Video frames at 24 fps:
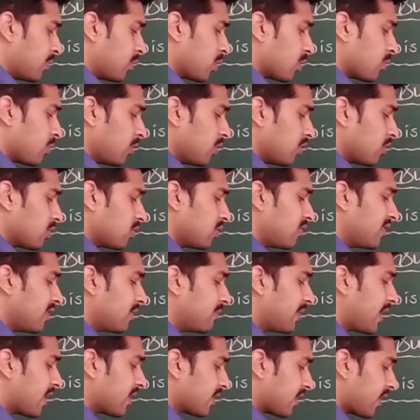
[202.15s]
more molecule will
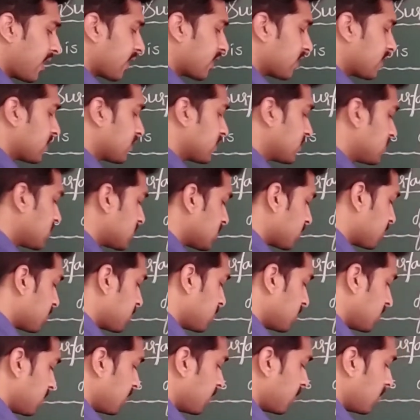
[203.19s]
be attracting this
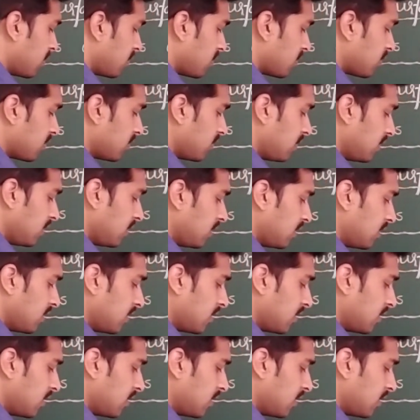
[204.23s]
molecule.